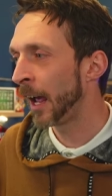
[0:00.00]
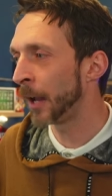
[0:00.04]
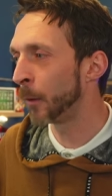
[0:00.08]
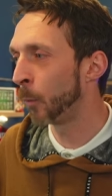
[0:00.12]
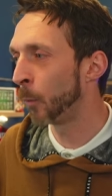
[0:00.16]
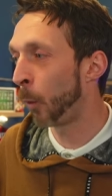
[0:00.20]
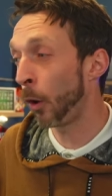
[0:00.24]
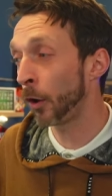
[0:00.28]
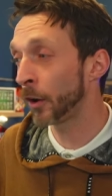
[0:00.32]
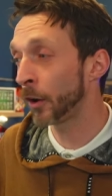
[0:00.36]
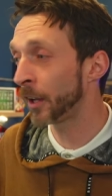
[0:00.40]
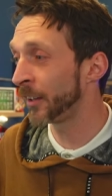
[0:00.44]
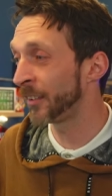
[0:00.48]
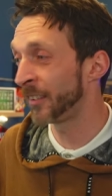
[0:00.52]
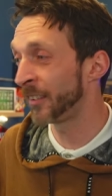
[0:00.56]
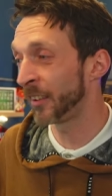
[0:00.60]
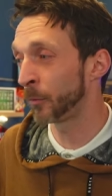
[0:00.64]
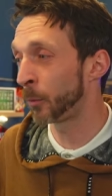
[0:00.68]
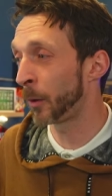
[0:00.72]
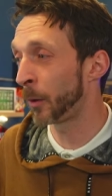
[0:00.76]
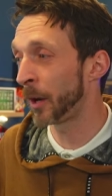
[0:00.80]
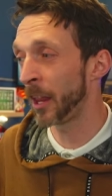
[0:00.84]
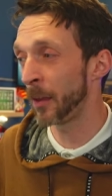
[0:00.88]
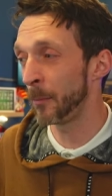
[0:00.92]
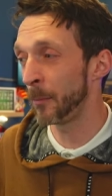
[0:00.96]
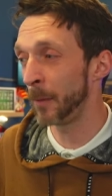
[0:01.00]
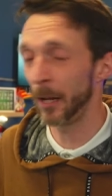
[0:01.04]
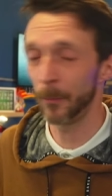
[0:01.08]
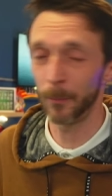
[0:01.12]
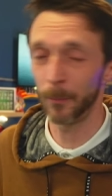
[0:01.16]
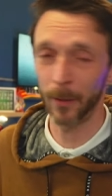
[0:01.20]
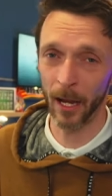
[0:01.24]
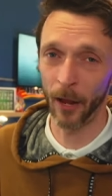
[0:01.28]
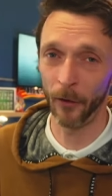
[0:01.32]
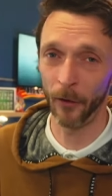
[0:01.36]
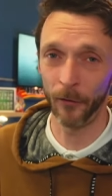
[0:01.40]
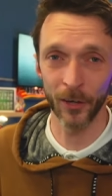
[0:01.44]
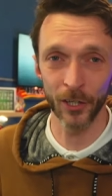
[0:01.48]
and Watkins is one of the main
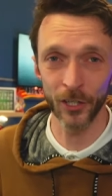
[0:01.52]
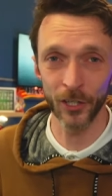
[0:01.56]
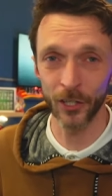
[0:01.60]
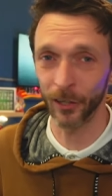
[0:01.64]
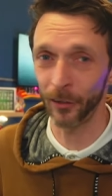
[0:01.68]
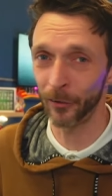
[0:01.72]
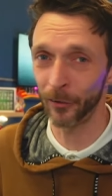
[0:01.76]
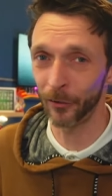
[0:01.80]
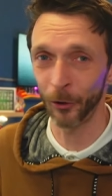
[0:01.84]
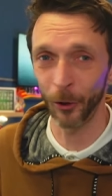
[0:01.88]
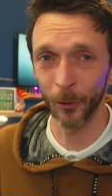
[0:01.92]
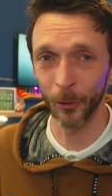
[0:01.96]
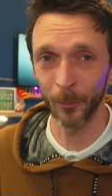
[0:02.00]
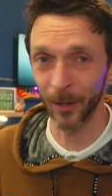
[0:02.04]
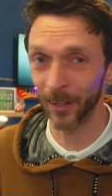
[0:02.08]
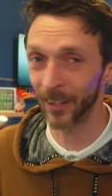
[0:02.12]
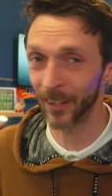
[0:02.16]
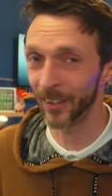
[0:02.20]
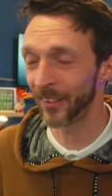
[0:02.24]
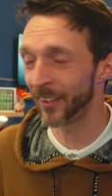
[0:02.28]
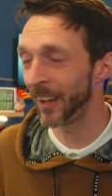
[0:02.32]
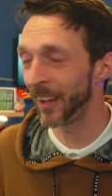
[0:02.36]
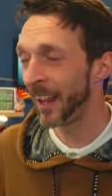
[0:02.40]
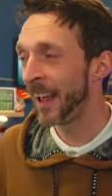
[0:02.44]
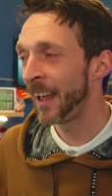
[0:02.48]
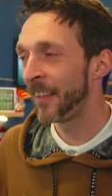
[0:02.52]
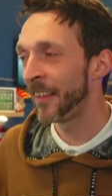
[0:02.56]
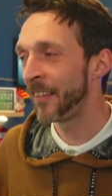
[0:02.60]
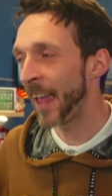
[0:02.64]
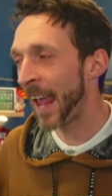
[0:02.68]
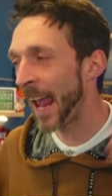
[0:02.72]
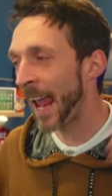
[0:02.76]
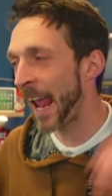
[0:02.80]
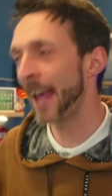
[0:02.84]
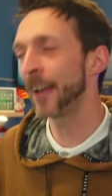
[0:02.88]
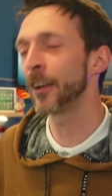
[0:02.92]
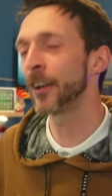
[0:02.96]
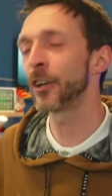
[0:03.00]
beneficiaries to it, because
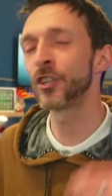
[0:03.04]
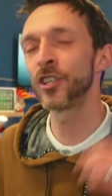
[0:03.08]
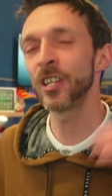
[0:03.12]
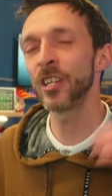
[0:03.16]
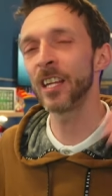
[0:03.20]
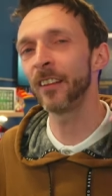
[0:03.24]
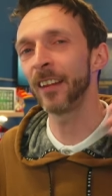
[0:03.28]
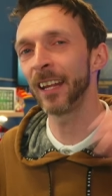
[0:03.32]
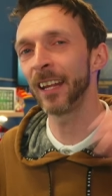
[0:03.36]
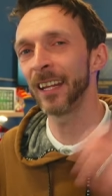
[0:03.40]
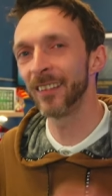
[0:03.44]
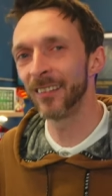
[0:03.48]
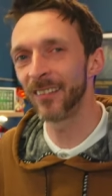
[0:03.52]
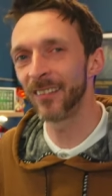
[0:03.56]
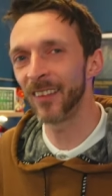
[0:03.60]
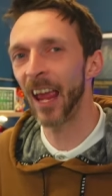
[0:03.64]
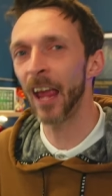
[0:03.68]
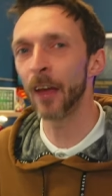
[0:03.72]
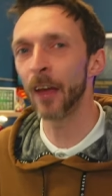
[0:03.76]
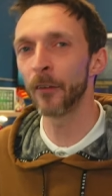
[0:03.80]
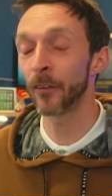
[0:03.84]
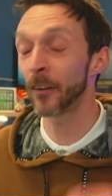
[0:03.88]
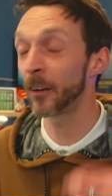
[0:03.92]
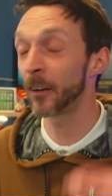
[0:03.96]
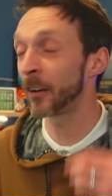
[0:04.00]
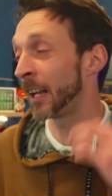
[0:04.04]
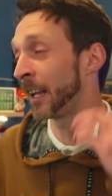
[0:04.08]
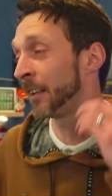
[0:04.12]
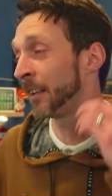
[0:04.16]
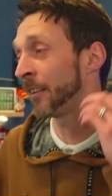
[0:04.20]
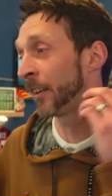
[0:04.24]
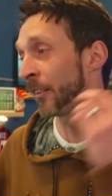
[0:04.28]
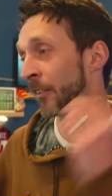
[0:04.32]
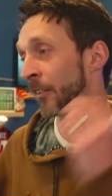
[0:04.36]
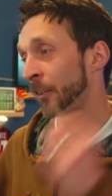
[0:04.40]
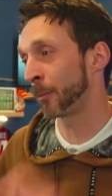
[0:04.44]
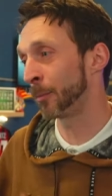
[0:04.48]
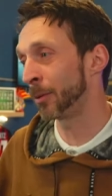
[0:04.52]
the energy, the endeavour
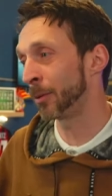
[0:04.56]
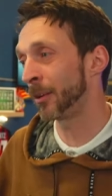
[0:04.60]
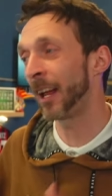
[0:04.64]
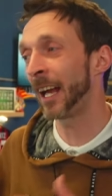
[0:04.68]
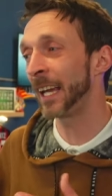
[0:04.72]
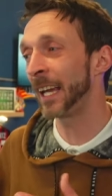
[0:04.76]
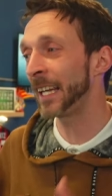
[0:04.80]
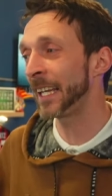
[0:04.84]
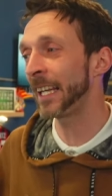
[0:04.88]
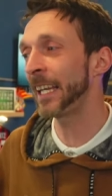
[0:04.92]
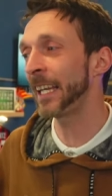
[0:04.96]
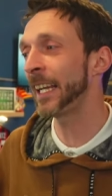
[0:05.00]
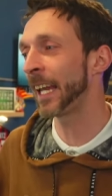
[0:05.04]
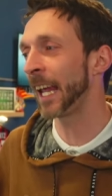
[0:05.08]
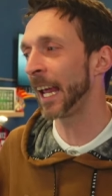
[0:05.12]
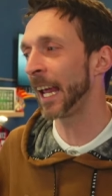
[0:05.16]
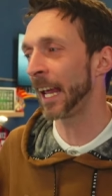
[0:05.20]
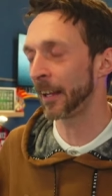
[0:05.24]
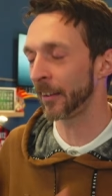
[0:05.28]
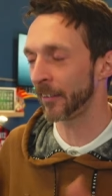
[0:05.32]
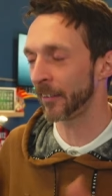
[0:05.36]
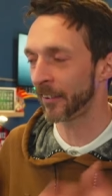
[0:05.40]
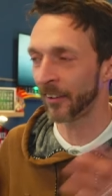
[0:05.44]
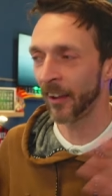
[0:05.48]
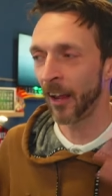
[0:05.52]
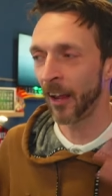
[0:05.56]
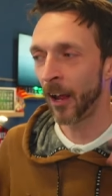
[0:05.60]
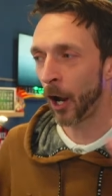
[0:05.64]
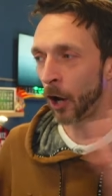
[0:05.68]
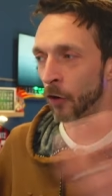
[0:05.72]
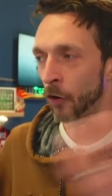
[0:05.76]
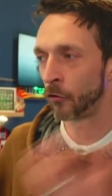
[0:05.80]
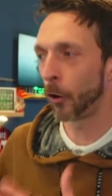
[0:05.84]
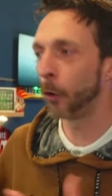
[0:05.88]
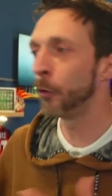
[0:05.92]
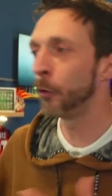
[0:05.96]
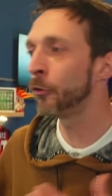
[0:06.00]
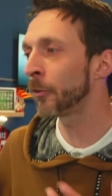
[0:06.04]
and the supply he gets
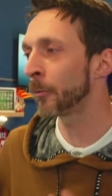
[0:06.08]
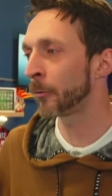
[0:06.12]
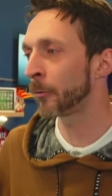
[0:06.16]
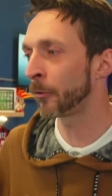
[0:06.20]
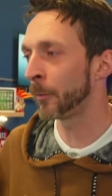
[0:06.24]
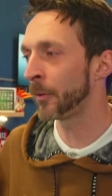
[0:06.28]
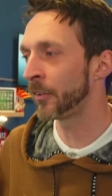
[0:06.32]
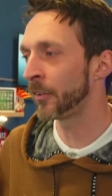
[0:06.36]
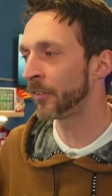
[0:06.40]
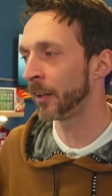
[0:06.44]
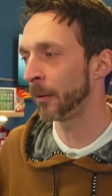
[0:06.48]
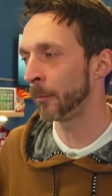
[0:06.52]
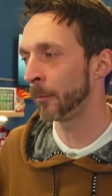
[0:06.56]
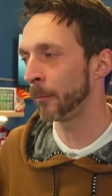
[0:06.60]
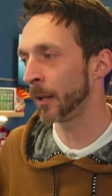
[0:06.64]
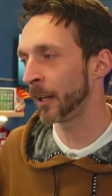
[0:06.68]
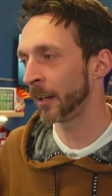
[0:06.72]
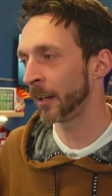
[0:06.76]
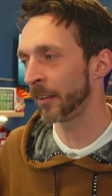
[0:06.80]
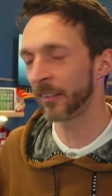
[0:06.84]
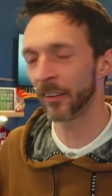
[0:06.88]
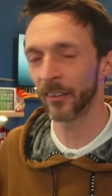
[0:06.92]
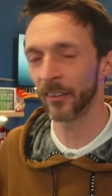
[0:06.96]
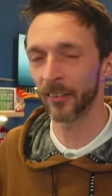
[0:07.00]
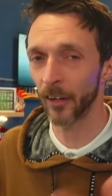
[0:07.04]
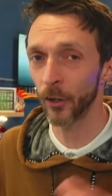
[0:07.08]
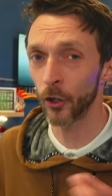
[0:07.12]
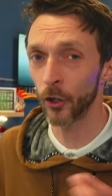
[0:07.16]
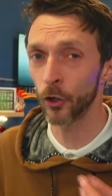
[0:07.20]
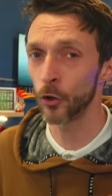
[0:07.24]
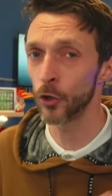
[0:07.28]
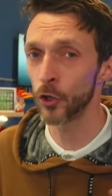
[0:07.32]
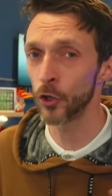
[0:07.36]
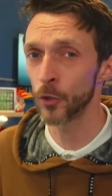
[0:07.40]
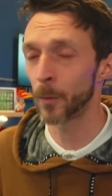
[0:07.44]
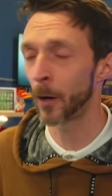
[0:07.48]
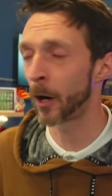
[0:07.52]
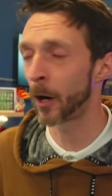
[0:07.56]
around him from his teammates is a
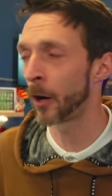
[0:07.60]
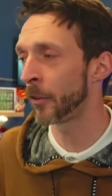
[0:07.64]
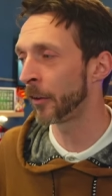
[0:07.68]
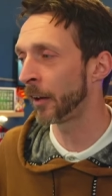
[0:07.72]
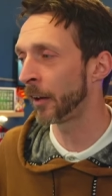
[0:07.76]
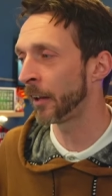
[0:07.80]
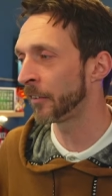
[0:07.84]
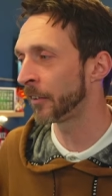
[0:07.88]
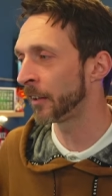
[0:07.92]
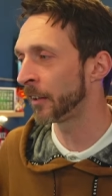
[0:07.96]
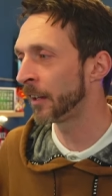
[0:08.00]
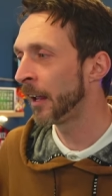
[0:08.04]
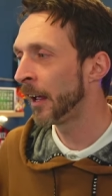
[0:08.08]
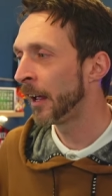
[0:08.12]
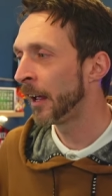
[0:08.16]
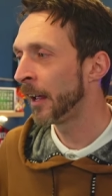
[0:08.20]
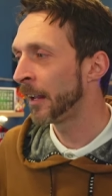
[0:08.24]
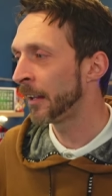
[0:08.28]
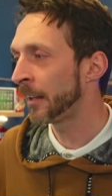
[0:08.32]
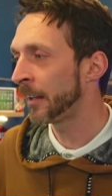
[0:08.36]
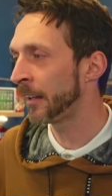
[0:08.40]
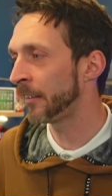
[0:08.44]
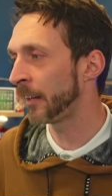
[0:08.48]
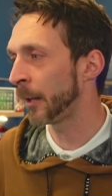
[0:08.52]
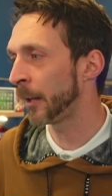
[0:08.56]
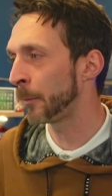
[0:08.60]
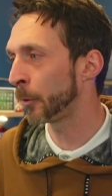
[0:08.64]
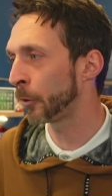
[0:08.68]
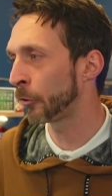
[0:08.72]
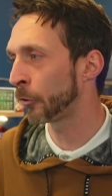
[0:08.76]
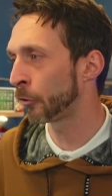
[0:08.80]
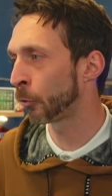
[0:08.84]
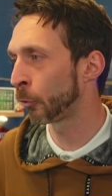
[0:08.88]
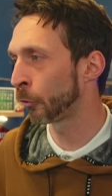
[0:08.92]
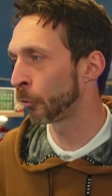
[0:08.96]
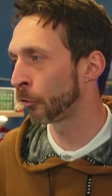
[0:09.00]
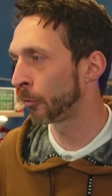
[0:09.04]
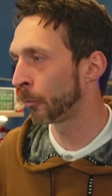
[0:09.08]
huge part of the reason he's able to
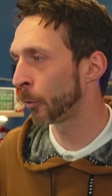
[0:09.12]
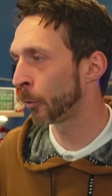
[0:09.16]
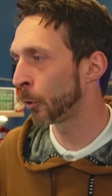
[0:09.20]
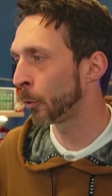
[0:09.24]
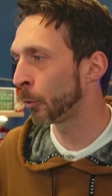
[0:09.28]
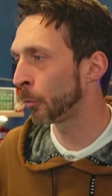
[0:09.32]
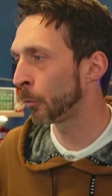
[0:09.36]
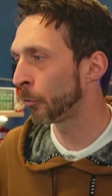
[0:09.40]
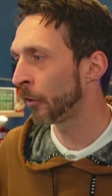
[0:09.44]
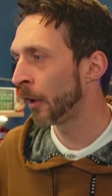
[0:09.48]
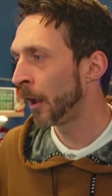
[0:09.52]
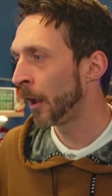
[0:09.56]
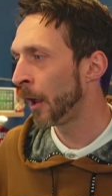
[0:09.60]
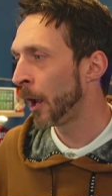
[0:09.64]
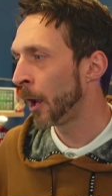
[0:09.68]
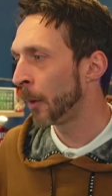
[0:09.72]
score some goals.